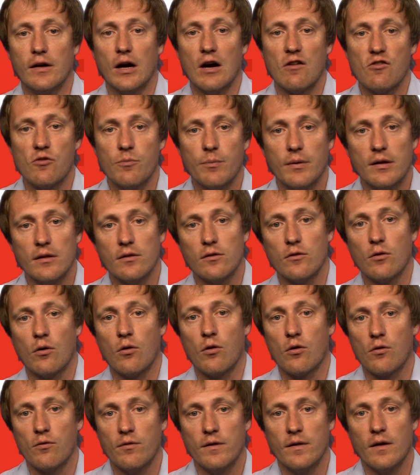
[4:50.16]
government
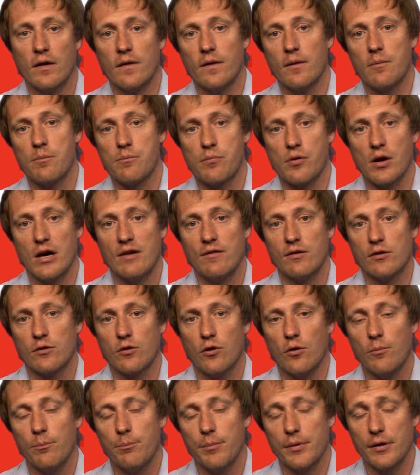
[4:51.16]
or with other private
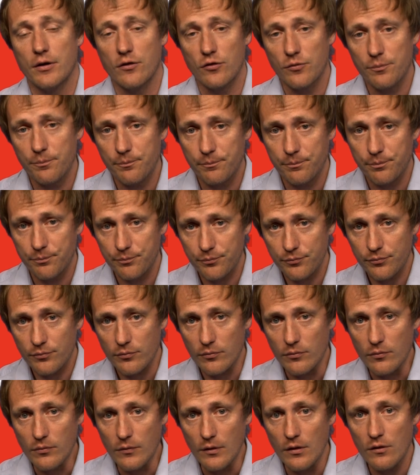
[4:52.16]
companies.
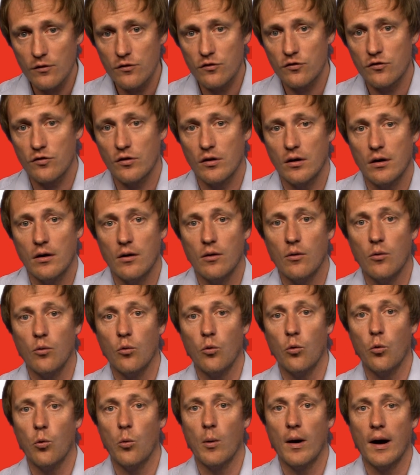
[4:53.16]

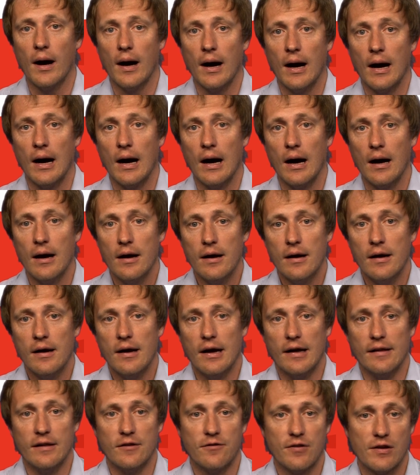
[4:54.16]
So,
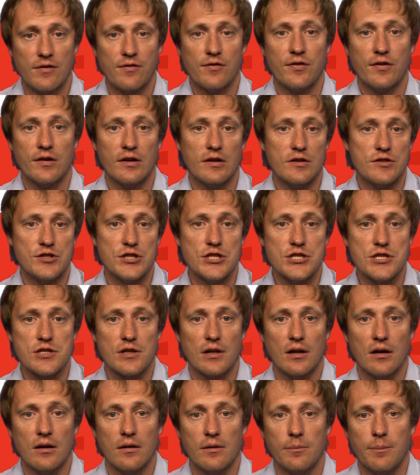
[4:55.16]
and if everything is
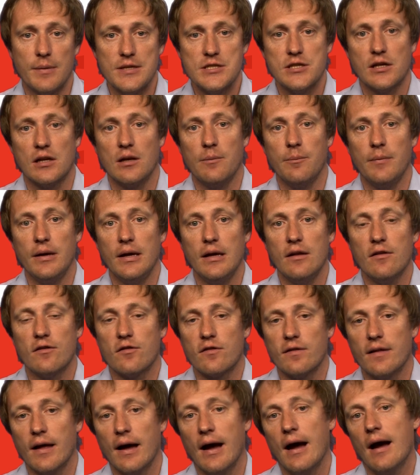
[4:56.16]
digital, it basically means
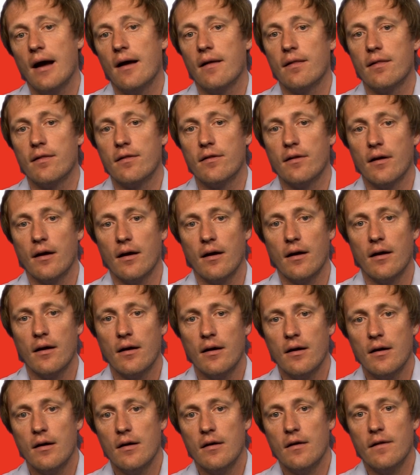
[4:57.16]
that
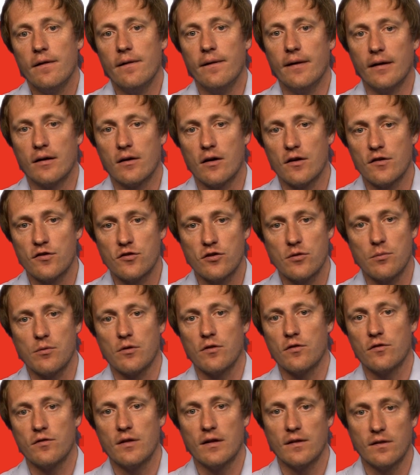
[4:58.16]
the
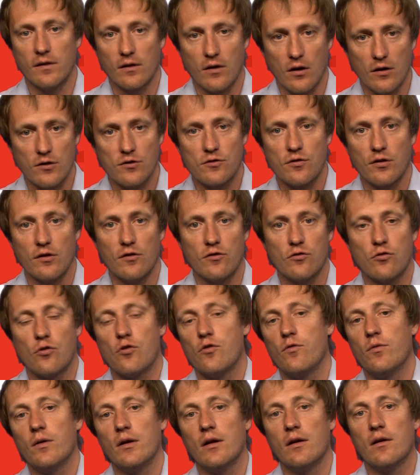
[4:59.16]
customers that the country is
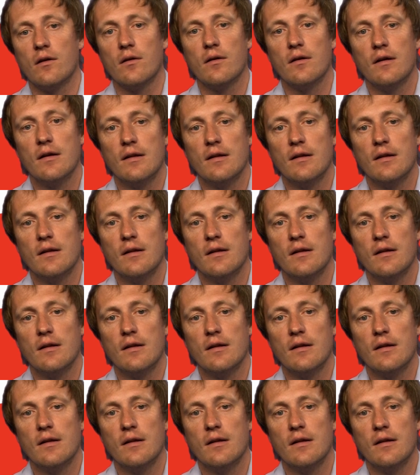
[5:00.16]
serving